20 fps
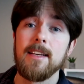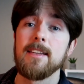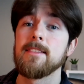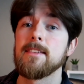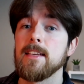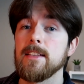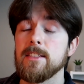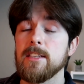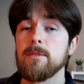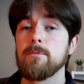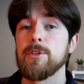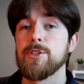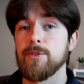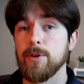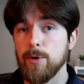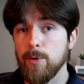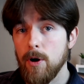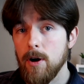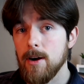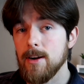a system which
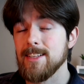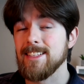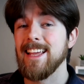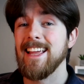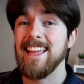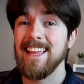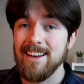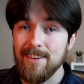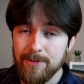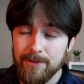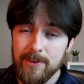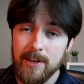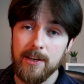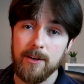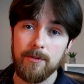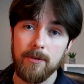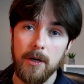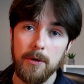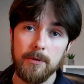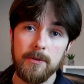requires
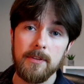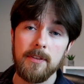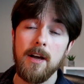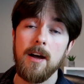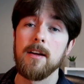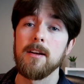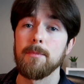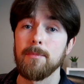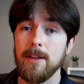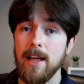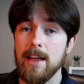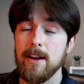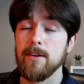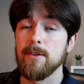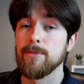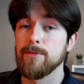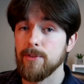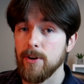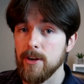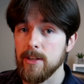infinite growth on a
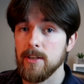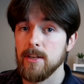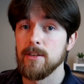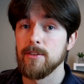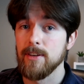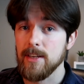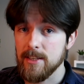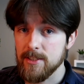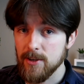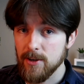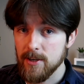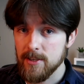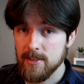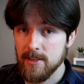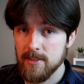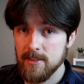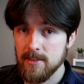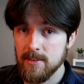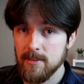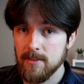planet of finite
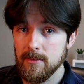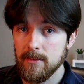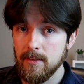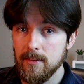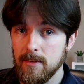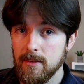resources.